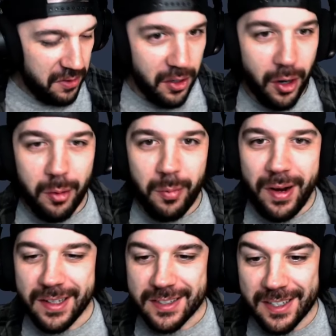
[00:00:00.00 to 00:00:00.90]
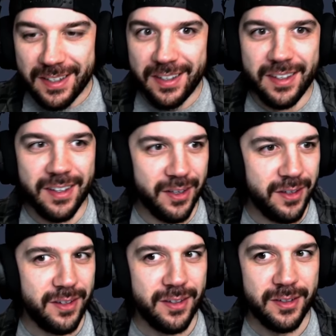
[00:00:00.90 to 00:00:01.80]
All right.
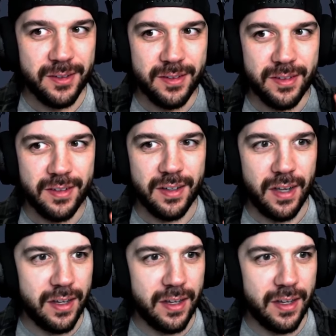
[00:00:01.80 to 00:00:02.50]
I